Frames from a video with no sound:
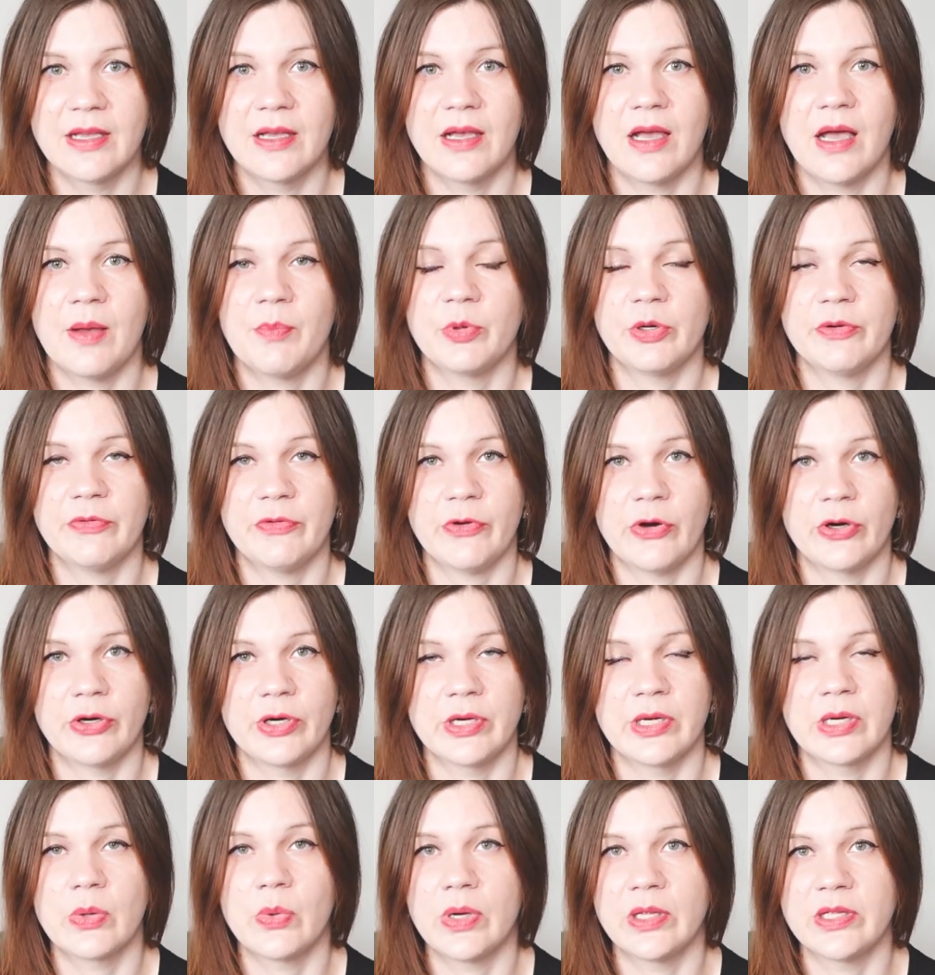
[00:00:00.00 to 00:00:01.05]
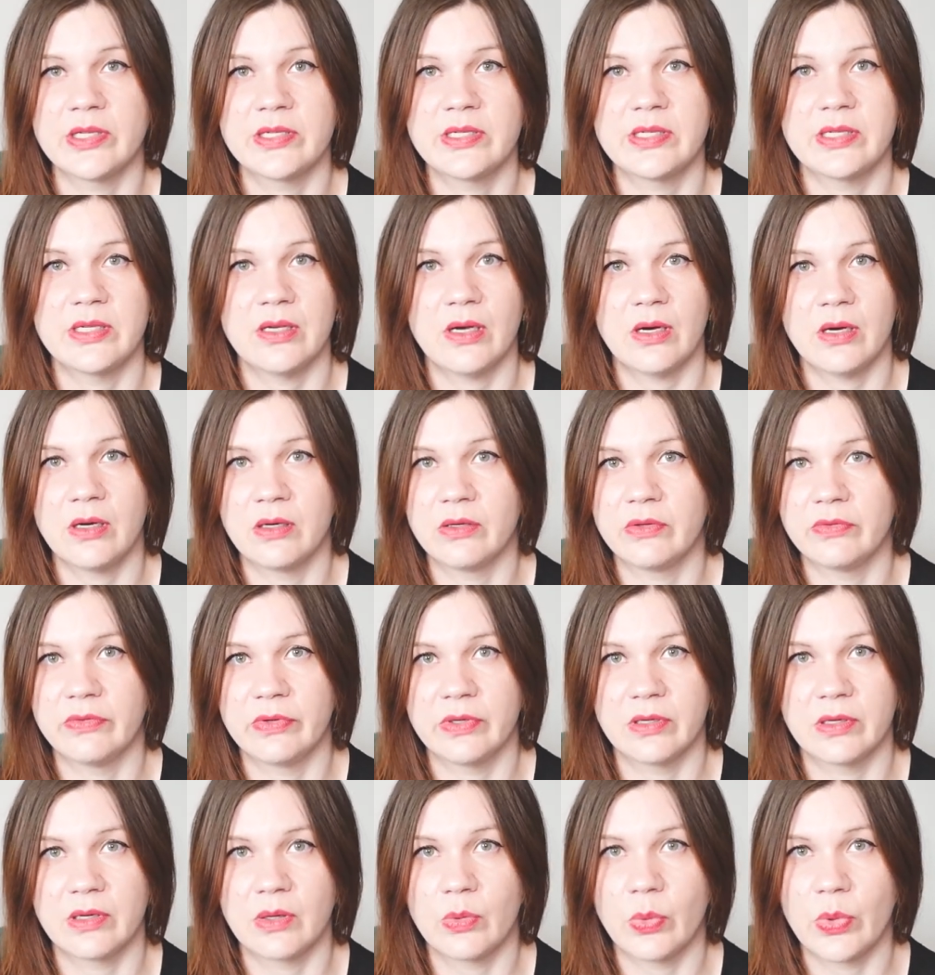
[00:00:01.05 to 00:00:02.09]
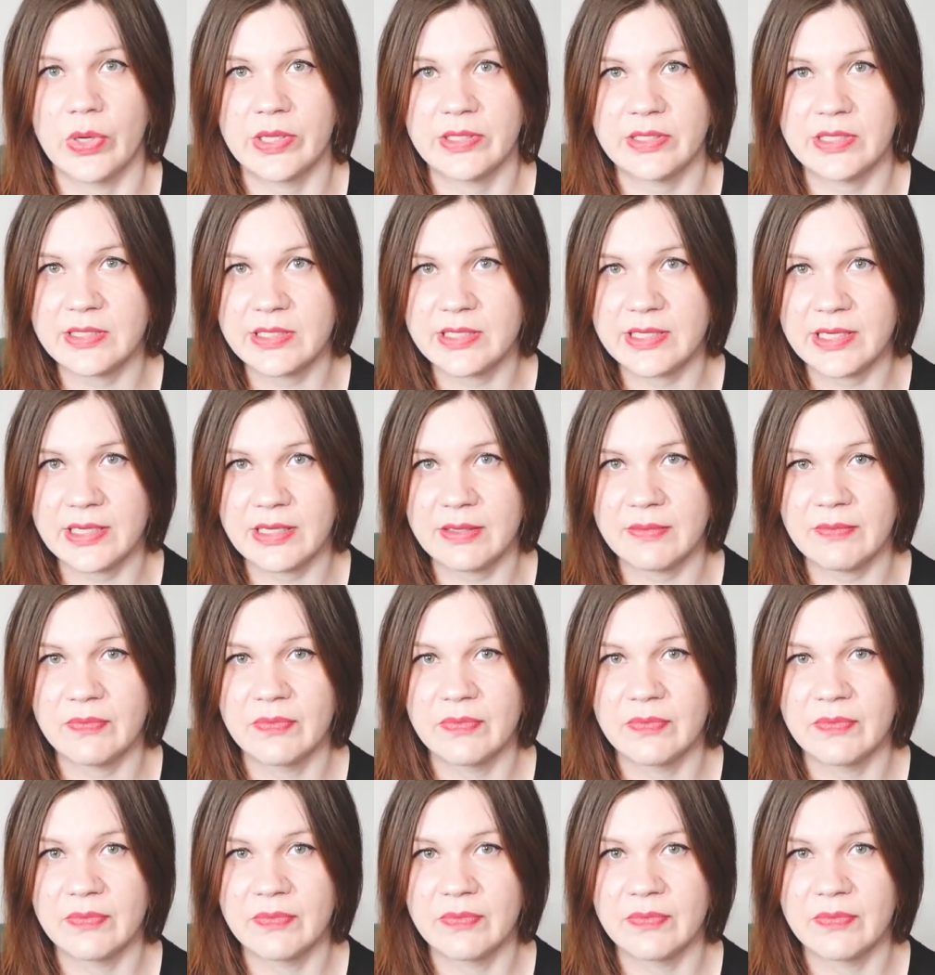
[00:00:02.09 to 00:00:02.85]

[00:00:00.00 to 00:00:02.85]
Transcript: uh, preferring quality over quantity.